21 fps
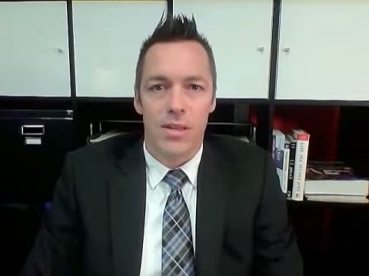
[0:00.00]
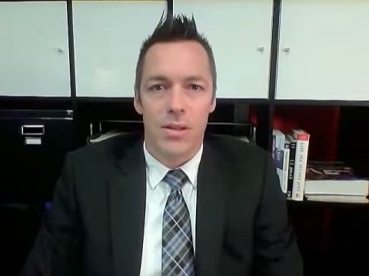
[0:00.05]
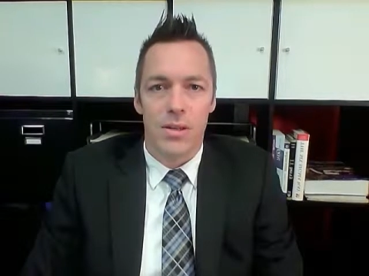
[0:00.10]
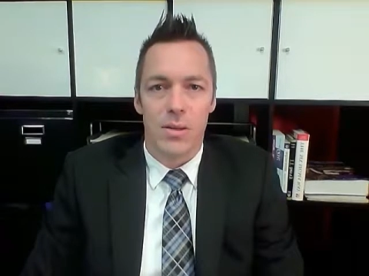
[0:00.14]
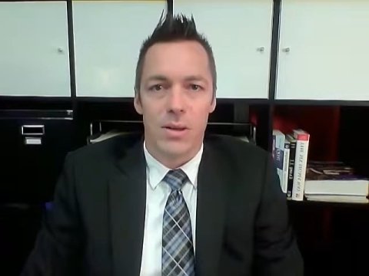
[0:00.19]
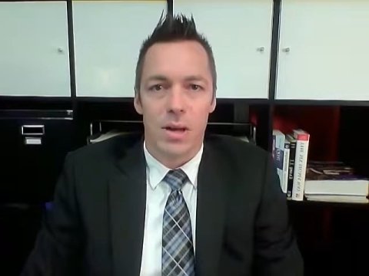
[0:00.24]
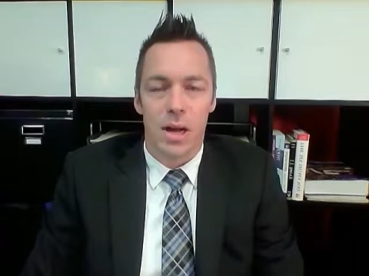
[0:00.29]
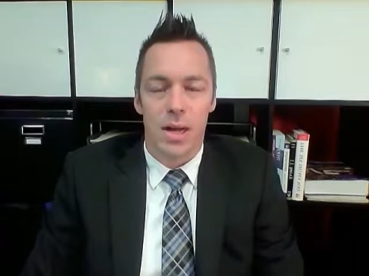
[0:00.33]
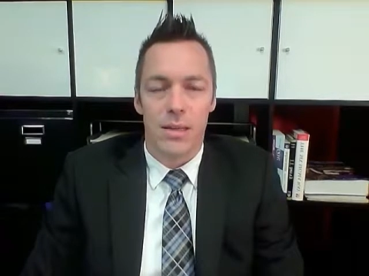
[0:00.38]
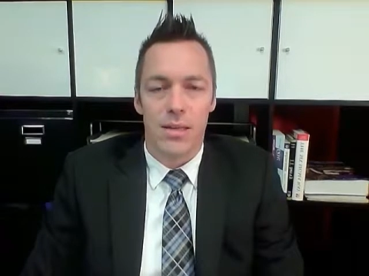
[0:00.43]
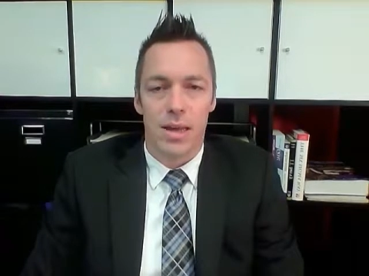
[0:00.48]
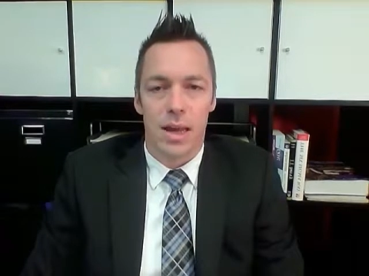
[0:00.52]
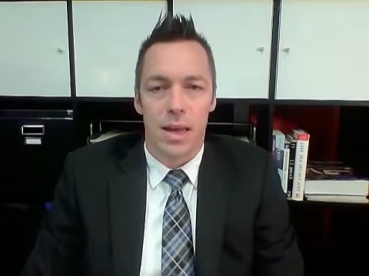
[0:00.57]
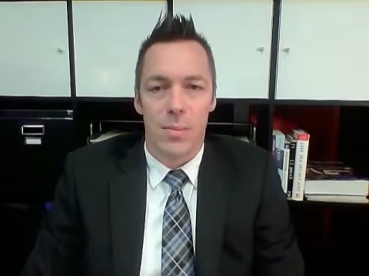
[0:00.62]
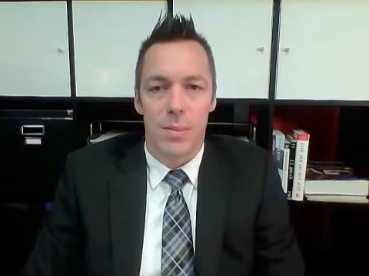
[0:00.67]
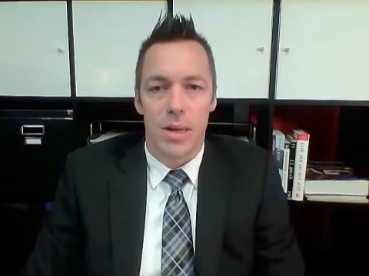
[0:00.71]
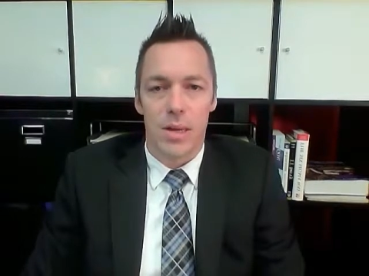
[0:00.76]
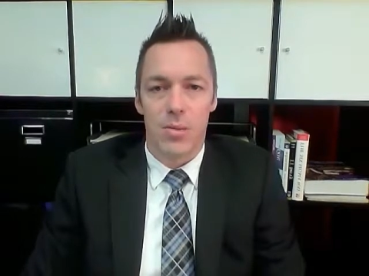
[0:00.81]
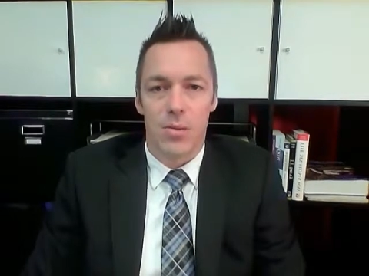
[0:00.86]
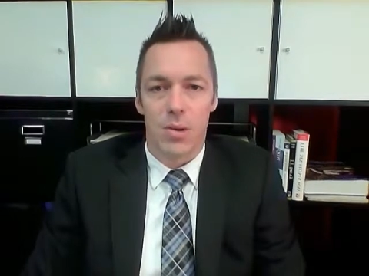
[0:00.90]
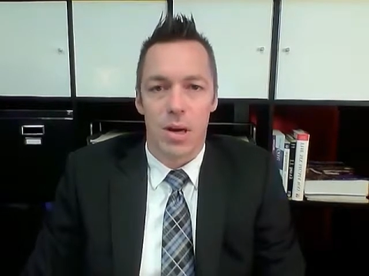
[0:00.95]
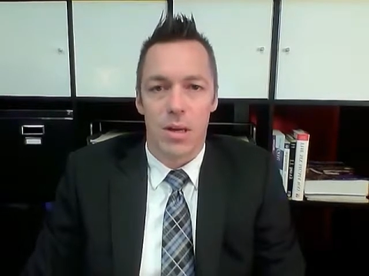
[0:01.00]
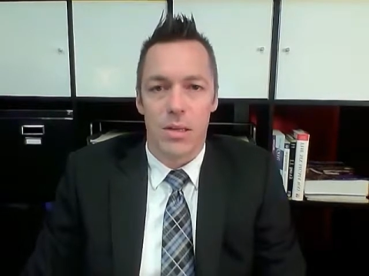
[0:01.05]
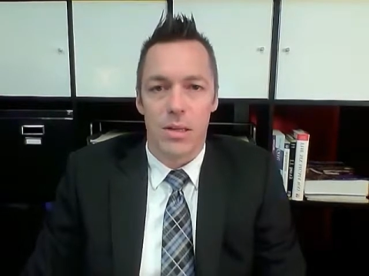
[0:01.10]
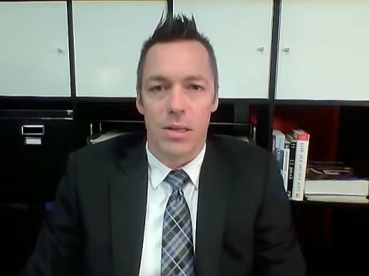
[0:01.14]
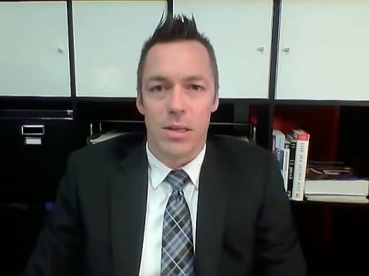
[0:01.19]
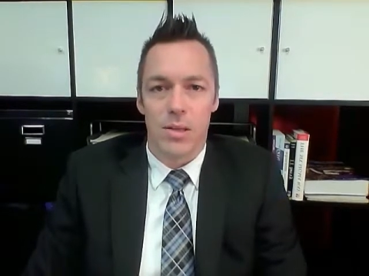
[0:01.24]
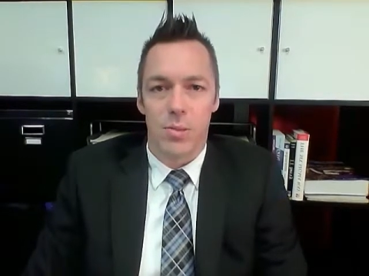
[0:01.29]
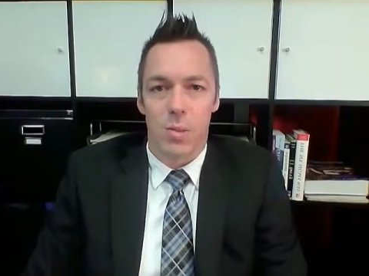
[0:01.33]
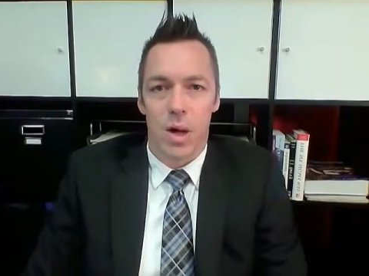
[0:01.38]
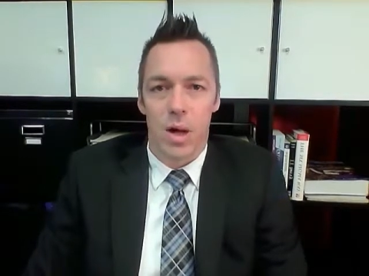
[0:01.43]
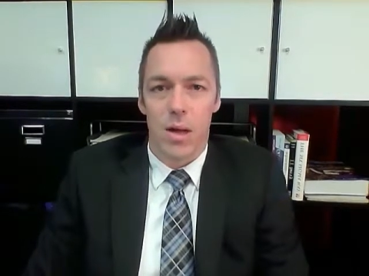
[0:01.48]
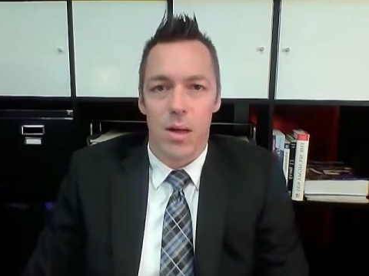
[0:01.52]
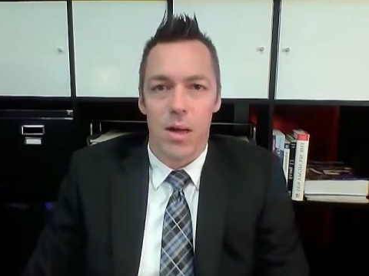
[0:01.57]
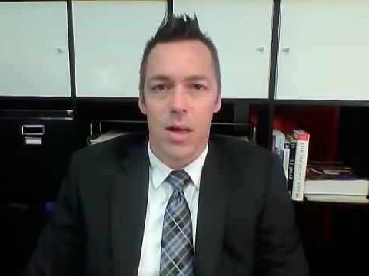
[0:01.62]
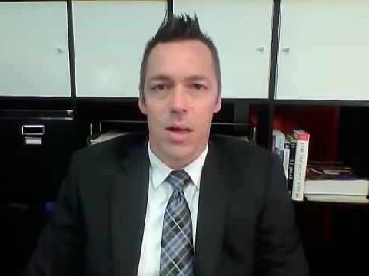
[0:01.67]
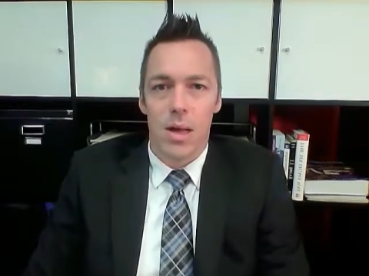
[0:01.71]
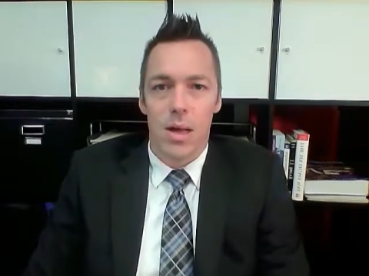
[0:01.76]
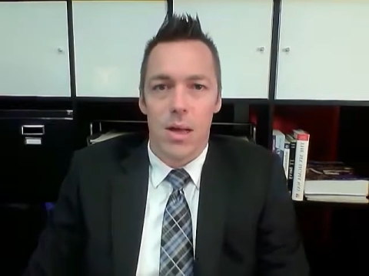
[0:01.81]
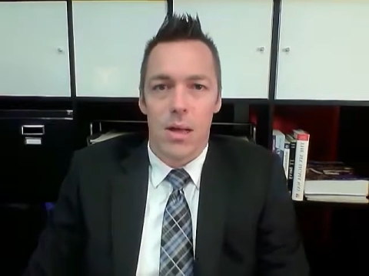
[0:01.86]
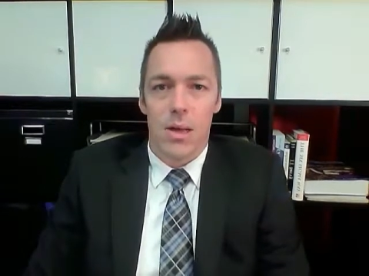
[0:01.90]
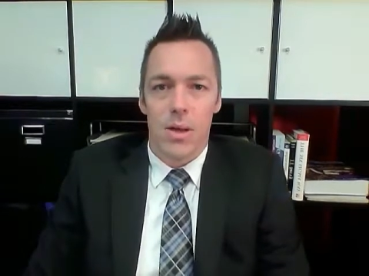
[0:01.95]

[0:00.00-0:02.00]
to contact me directly as well.